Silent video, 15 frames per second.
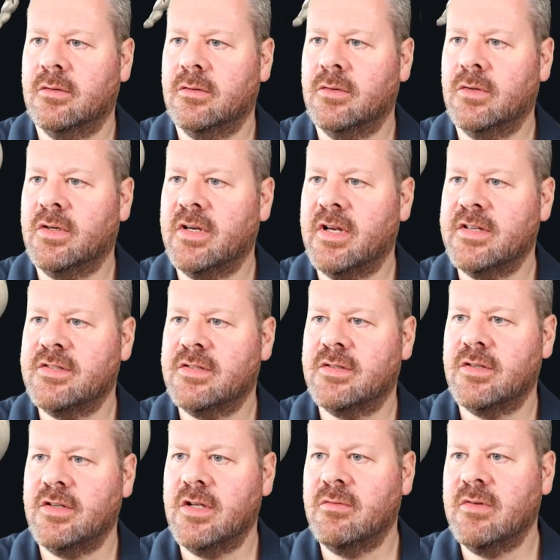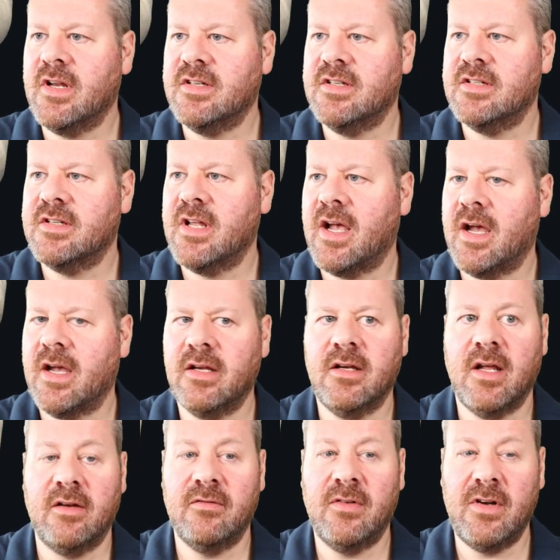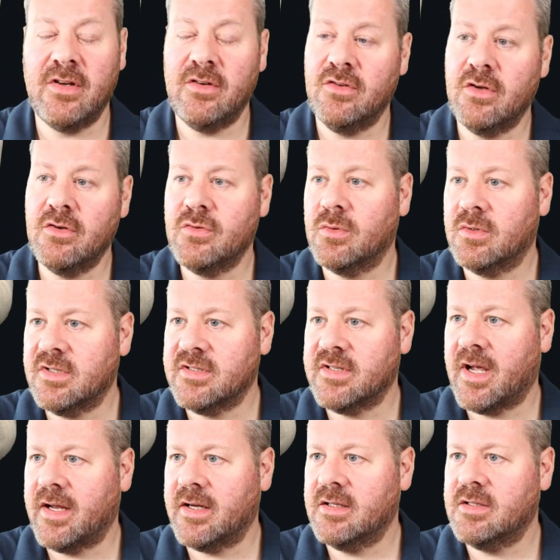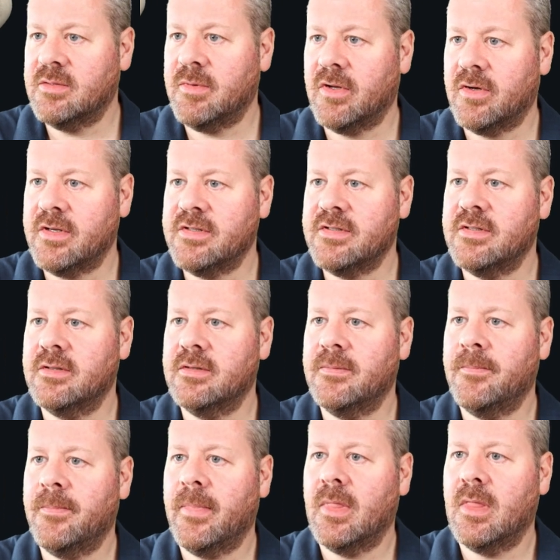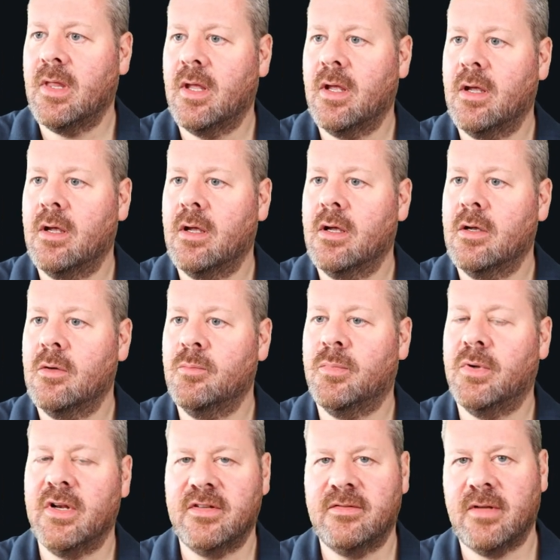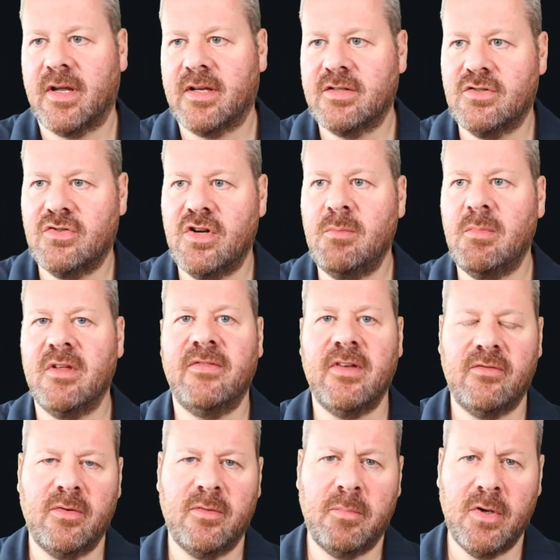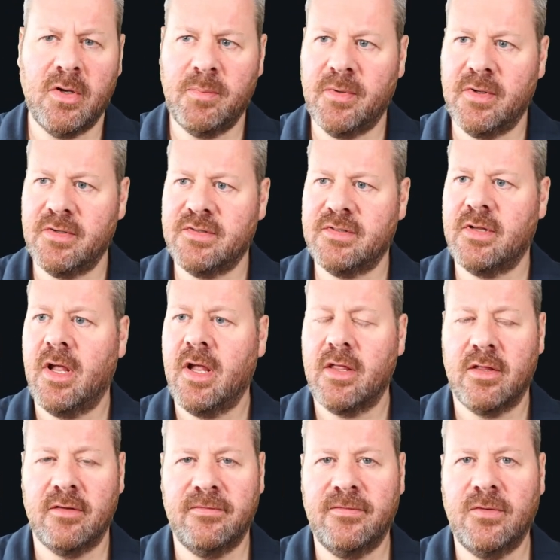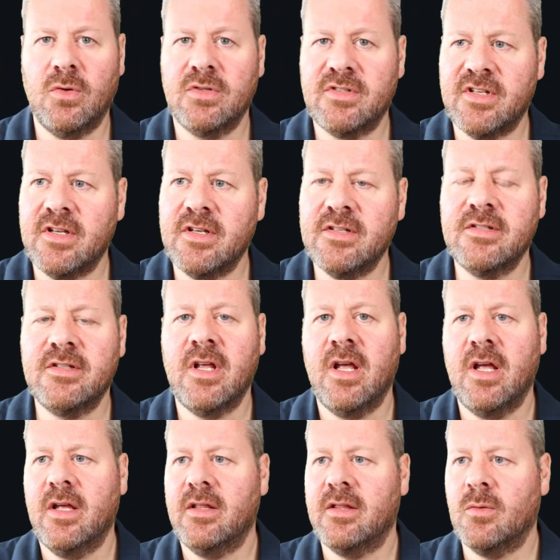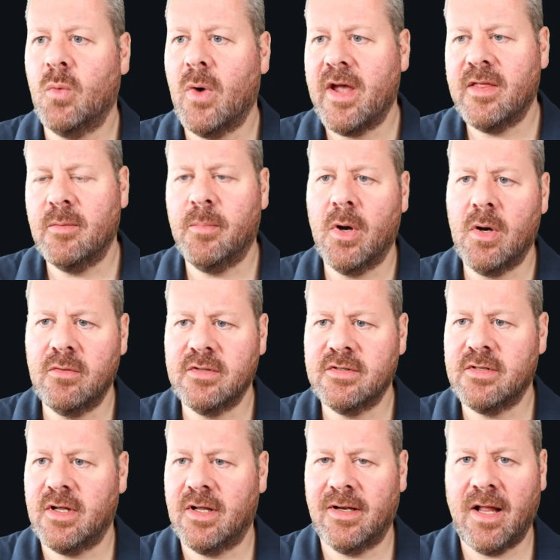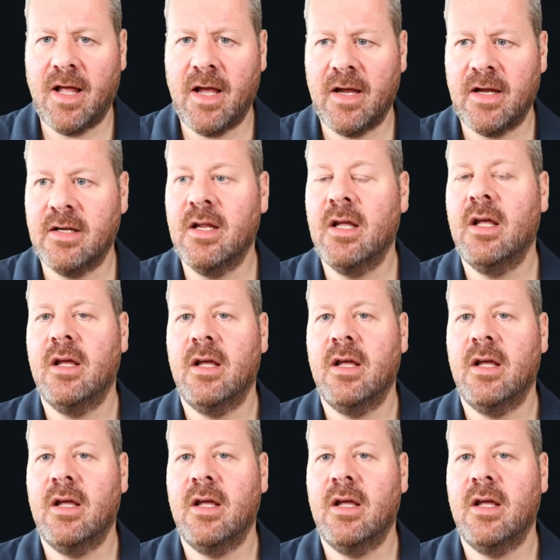Look at its unique design, and very unusual design, to be honest. But it's extremely fit for purpose. The forces, the way the bones align,